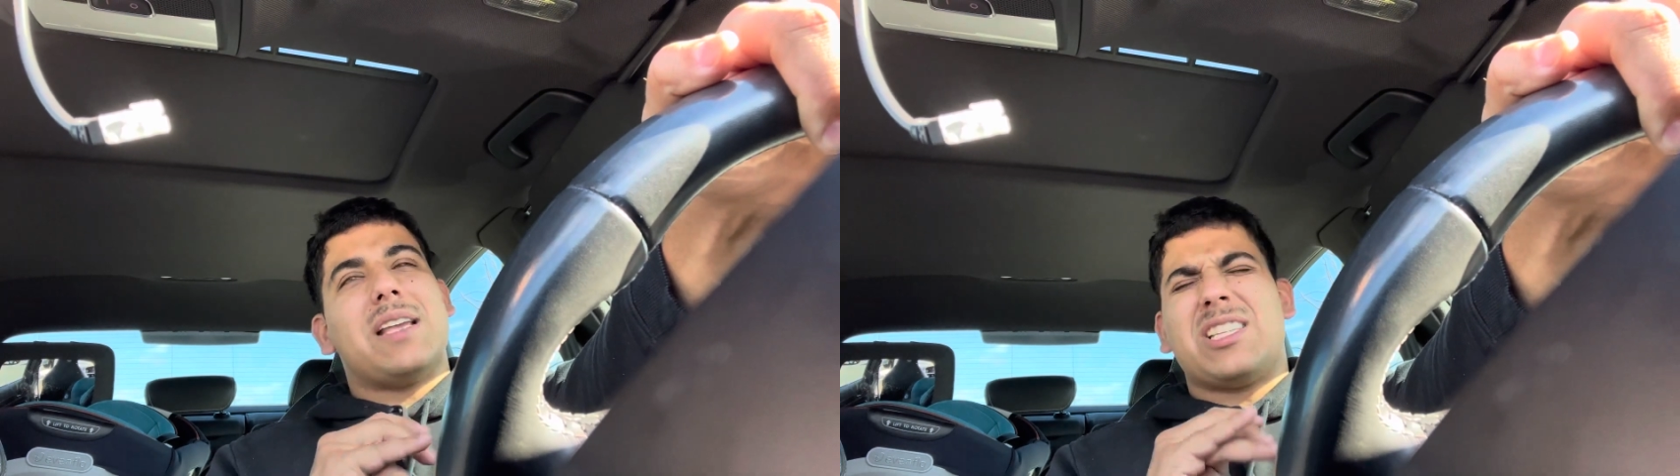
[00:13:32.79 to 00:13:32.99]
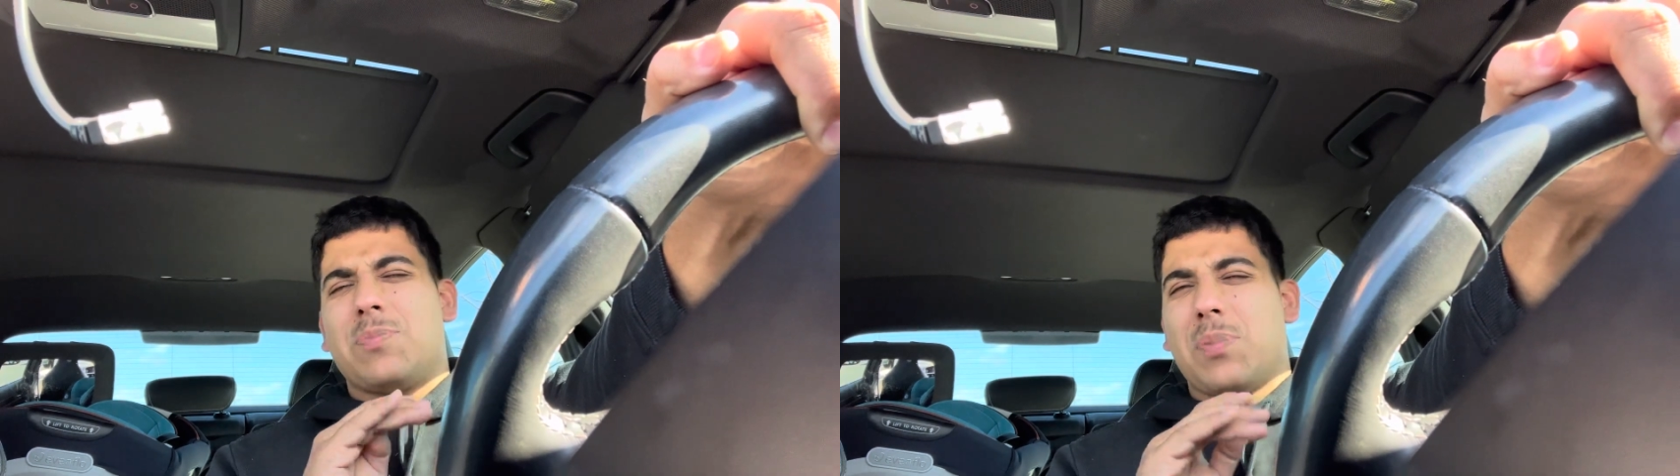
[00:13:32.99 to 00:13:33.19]

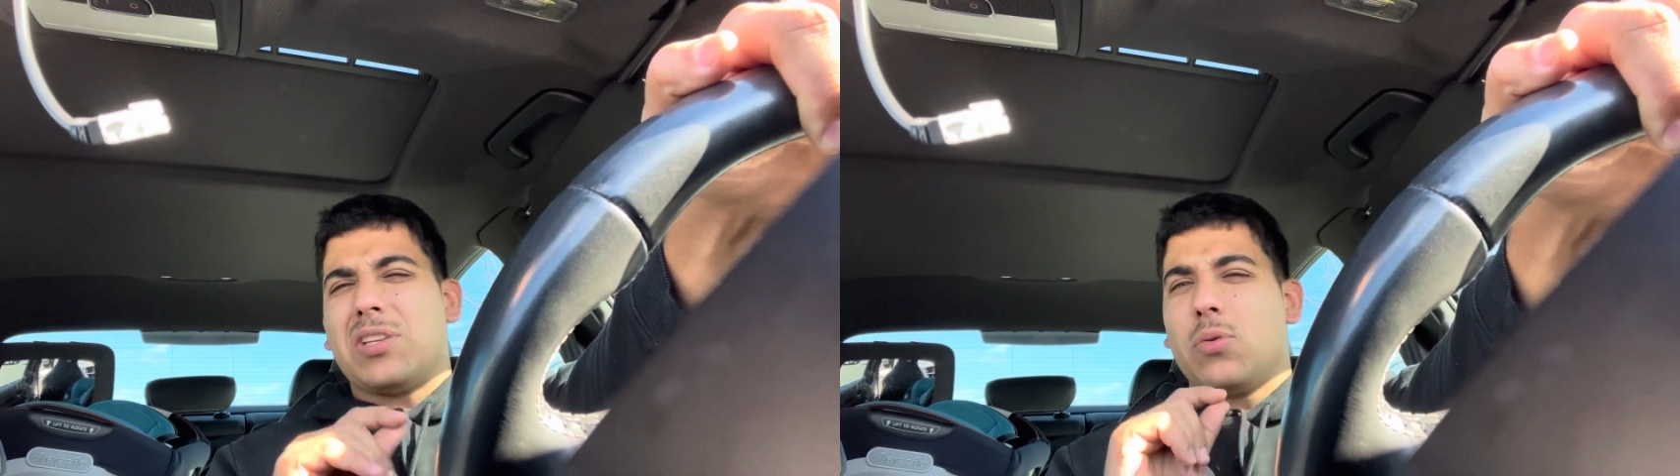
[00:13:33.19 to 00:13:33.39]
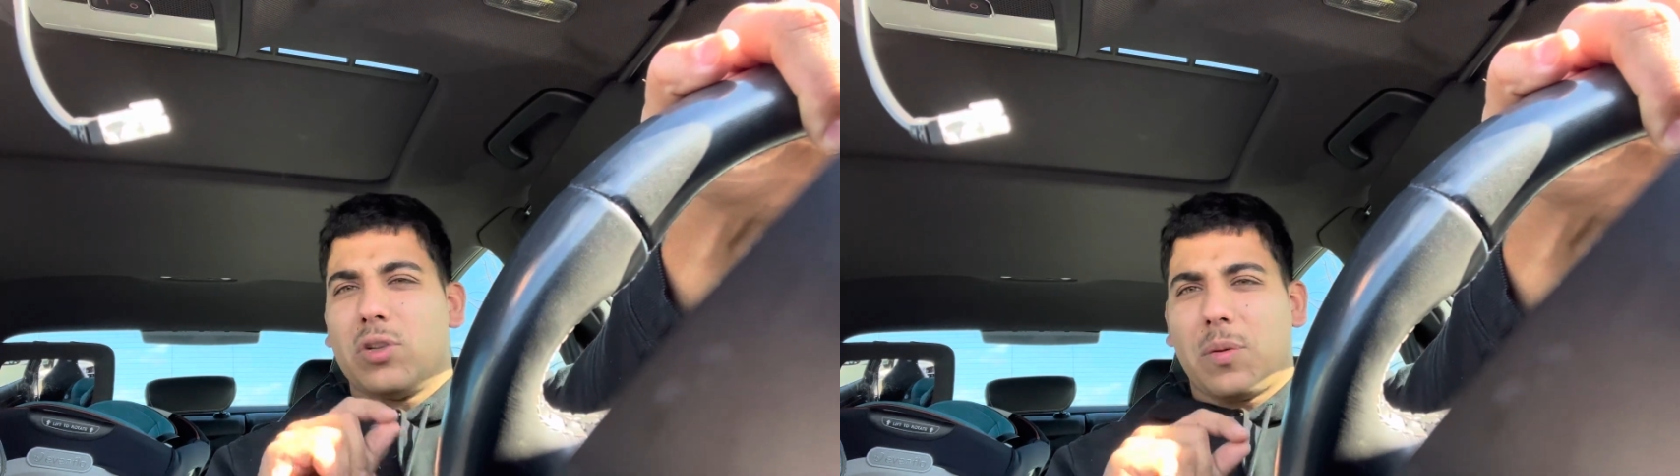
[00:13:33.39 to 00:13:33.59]

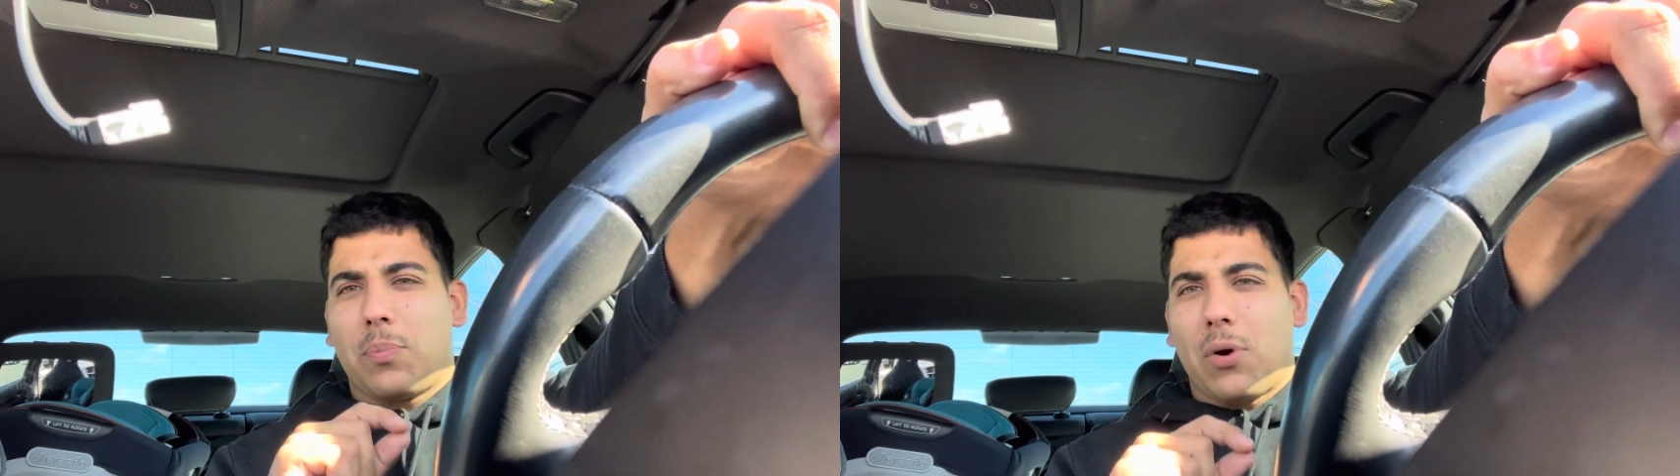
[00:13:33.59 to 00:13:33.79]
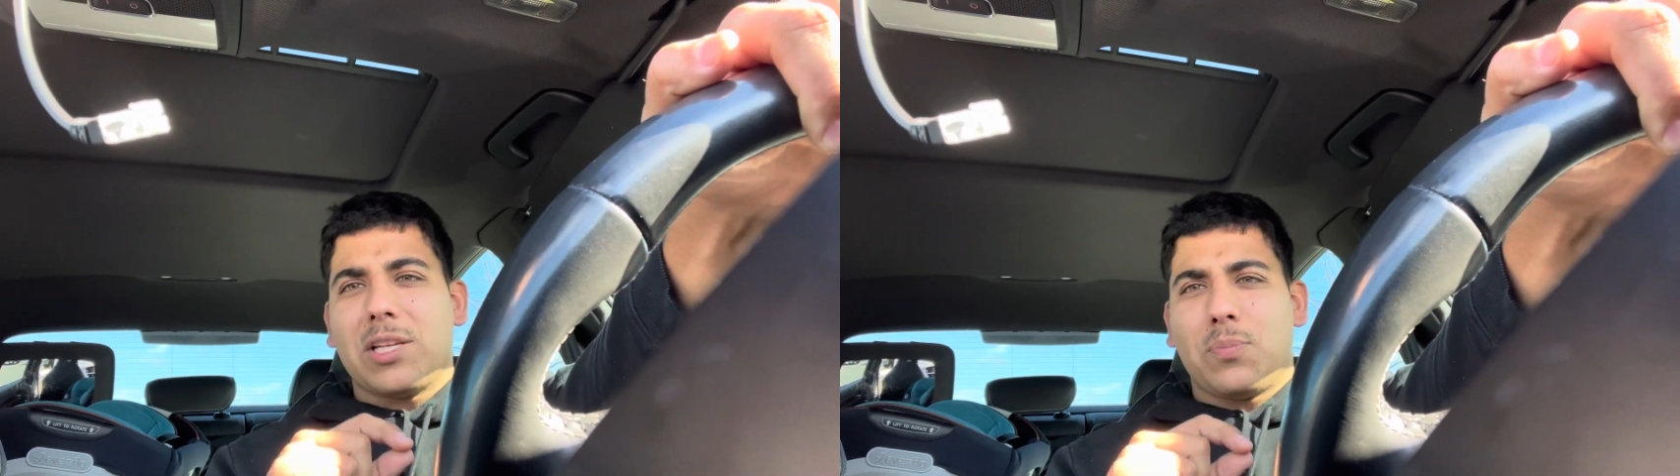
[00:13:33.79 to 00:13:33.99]
especially with the
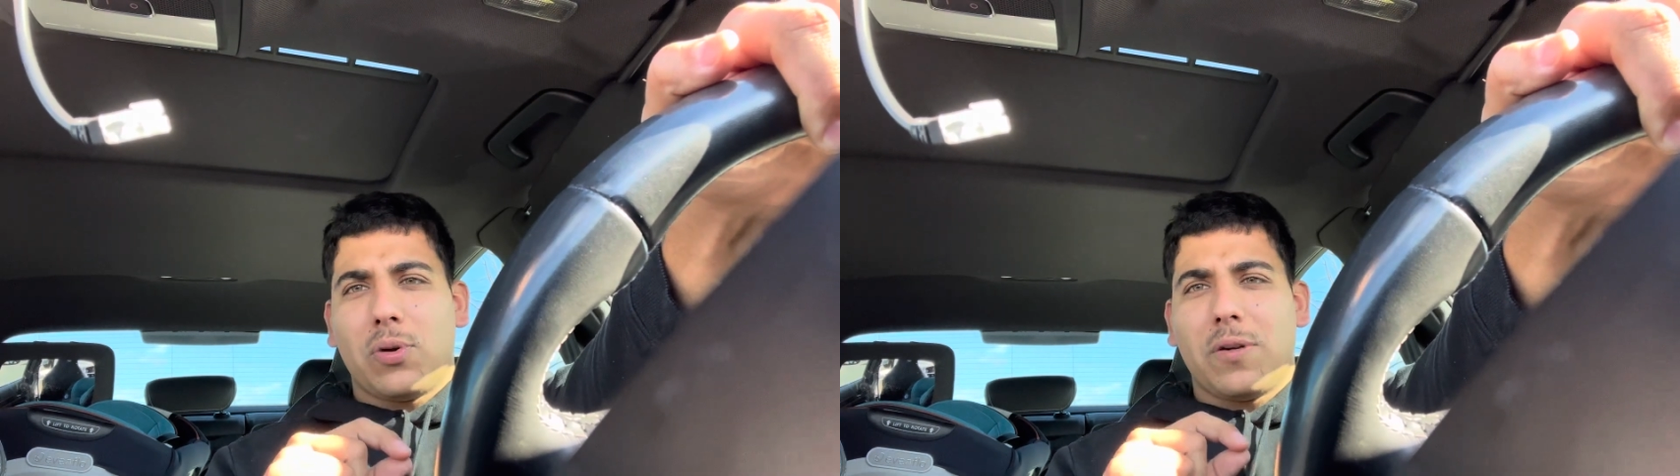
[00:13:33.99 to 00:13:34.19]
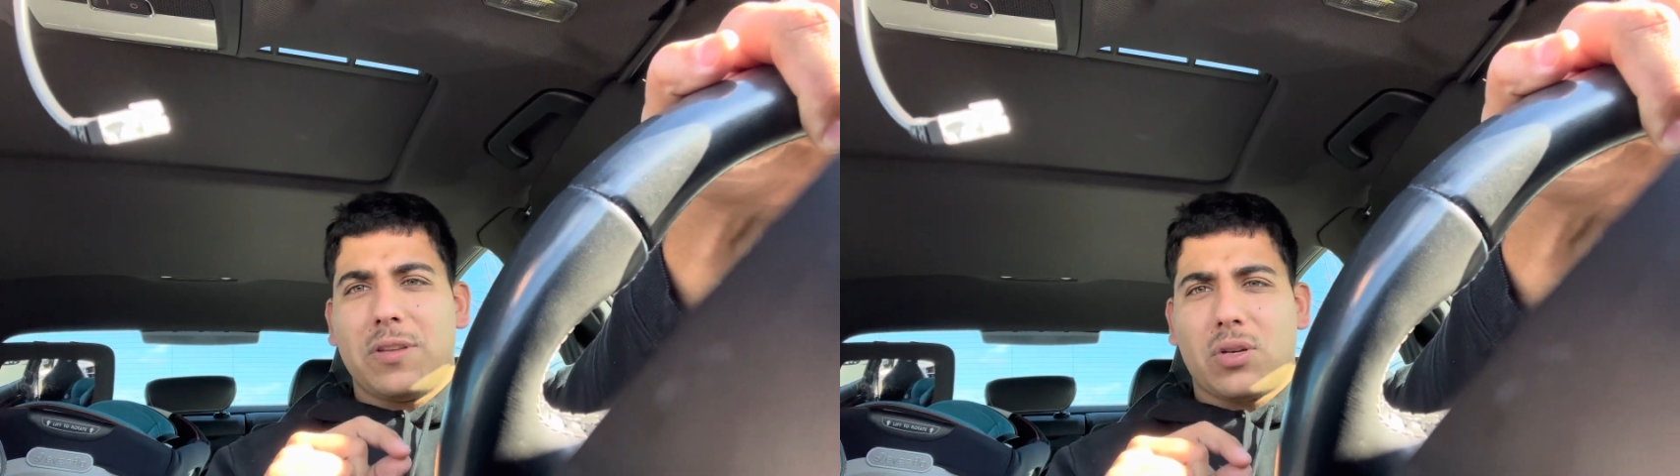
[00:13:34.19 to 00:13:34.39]
price
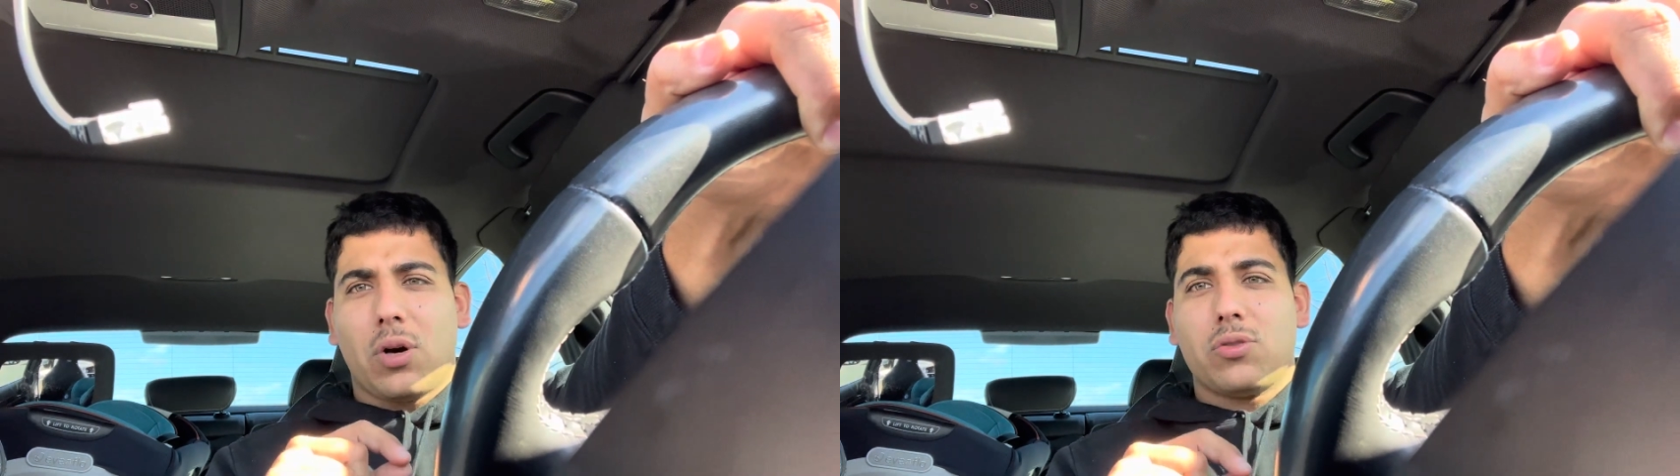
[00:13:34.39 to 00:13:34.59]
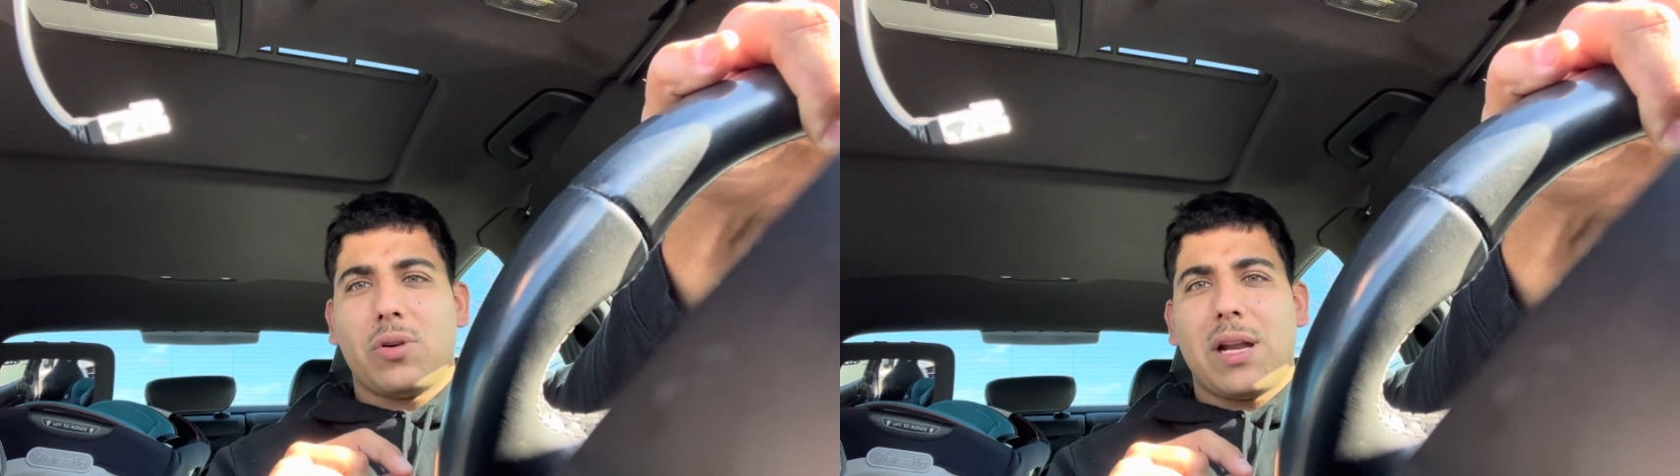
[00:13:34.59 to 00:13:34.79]
point of these
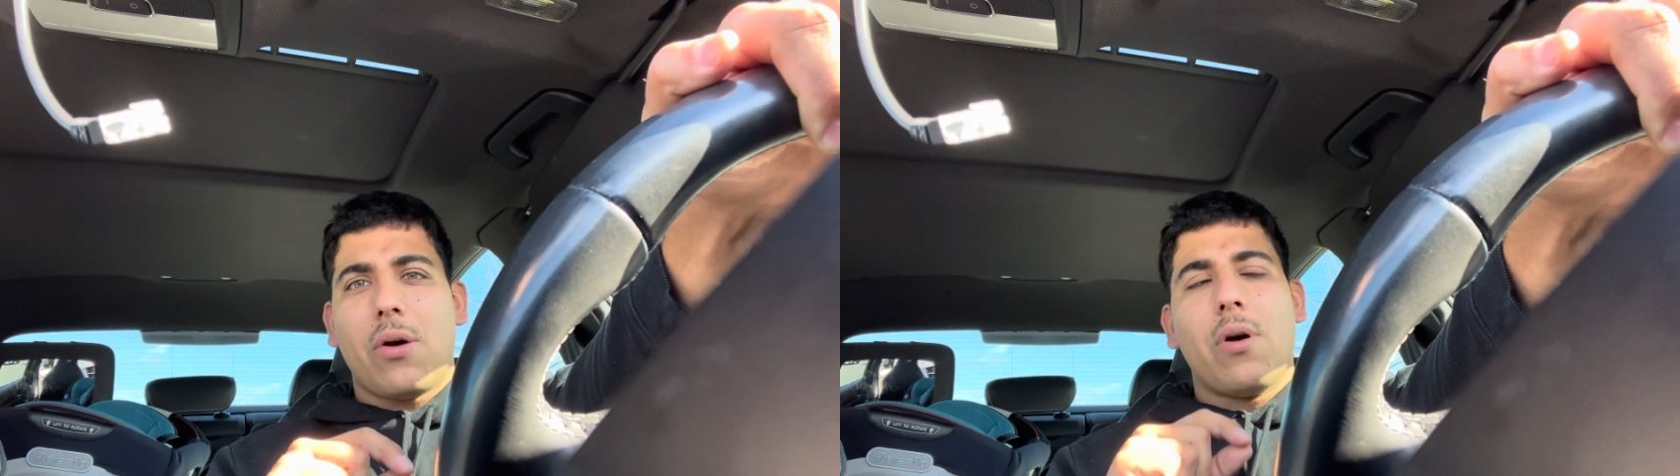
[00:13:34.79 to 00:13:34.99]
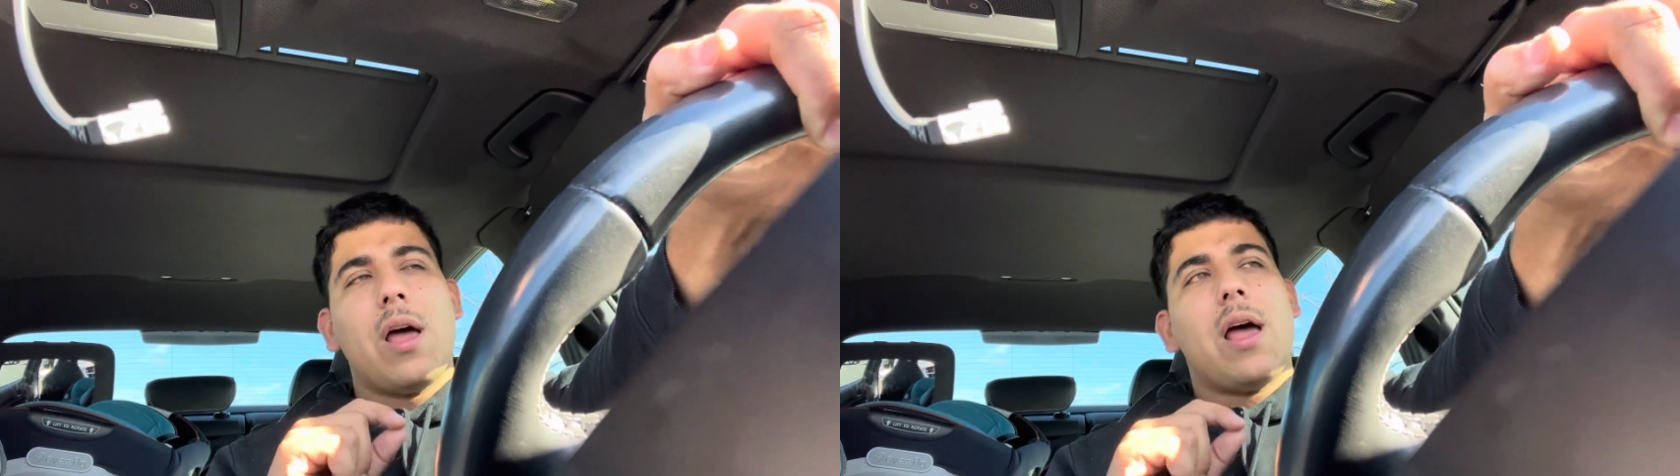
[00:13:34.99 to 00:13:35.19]
cars right now,